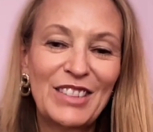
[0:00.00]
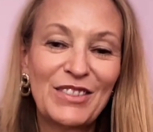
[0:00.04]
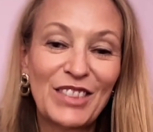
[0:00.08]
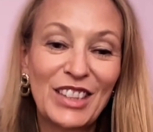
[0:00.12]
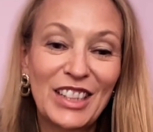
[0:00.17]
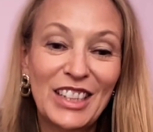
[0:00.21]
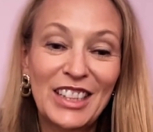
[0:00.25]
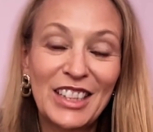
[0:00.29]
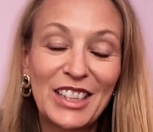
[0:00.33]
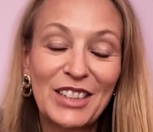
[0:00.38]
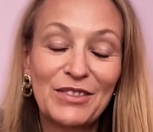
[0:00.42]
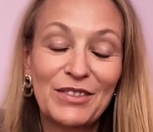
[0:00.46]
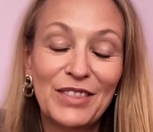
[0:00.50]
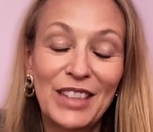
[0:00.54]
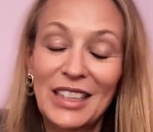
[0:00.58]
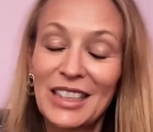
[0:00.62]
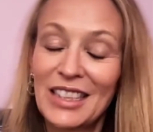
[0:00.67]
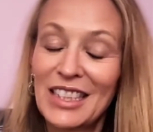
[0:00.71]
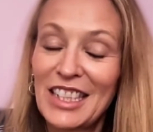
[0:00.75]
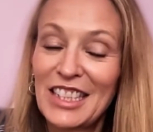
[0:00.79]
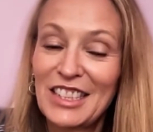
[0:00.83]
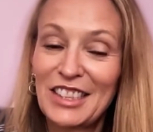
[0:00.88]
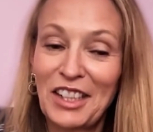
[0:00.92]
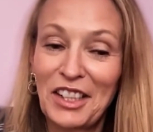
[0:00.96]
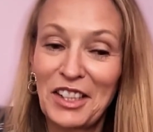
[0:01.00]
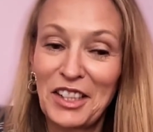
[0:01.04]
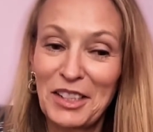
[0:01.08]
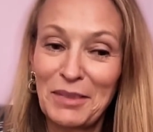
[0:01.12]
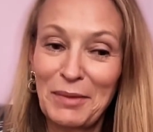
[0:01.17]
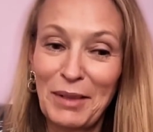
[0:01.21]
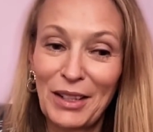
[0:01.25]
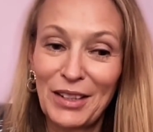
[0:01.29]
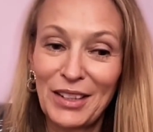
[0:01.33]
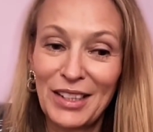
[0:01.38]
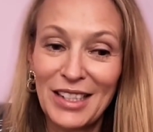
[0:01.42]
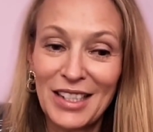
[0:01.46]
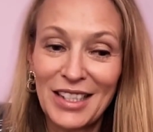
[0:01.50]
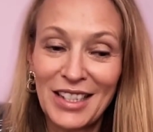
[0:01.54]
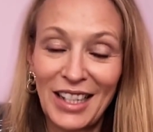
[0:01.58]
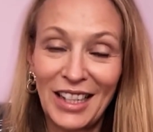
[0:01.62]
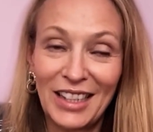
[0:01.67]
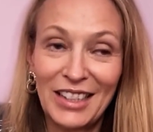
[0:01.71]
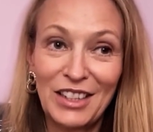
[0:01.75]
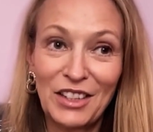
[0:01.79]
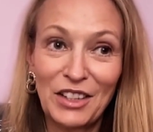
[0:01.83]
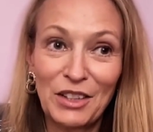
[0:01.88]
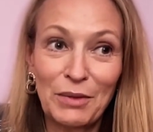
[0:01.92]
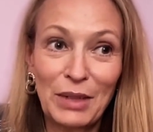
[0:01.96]
am good. I'm very excited about this. I
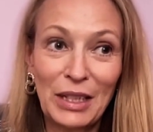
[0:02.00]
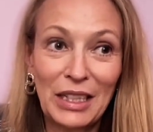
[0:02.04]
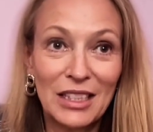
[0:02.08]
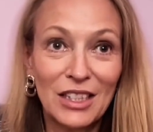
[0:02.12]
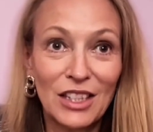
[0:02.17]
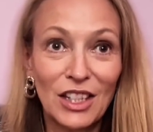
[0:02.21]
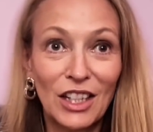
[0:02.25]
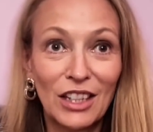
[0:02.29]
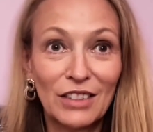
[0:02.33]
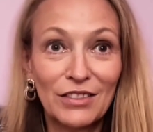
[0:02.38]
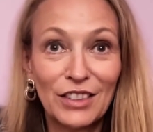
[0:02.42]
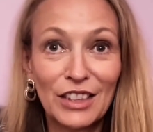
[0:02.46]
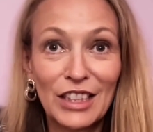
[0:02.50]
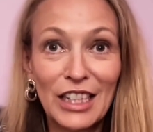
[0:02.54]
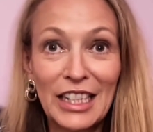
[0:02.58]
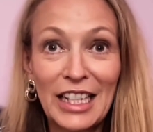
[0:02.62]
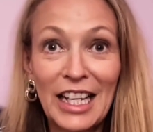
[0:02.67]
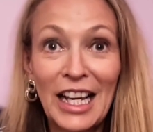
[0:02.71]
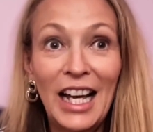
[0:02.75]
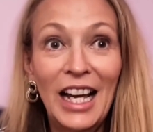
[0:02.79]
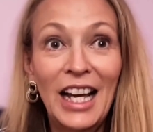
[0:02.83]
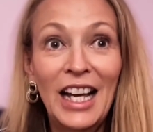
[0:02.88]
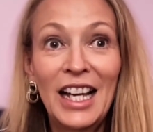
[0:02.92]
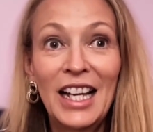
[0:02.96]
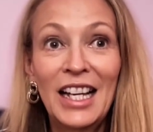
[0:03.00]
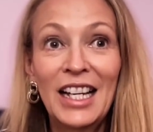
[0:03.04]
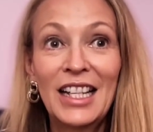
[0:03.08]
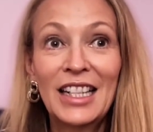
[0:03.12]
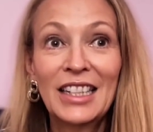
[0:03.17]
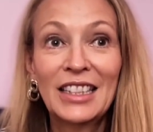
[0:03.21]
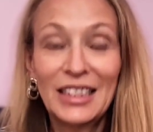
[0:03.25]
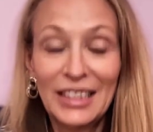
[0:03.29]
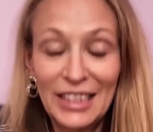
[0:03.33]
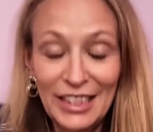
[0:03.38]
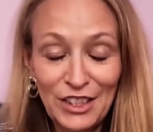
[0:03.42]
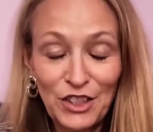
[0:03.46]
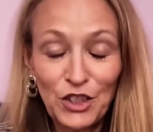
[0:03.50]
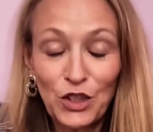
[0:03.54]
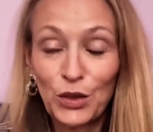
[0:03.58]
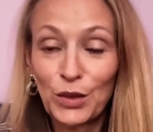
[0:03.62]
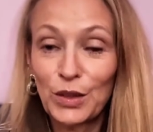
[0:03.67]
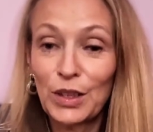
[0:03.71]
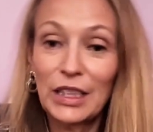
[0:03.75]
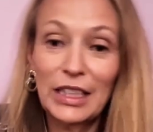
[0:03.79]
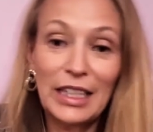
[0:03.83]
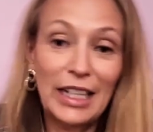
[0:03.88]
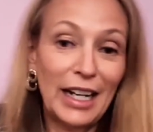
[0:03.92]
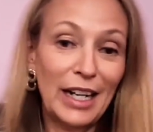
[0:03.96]
know that we could talk for like
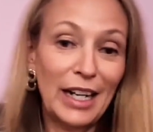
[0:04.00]
literally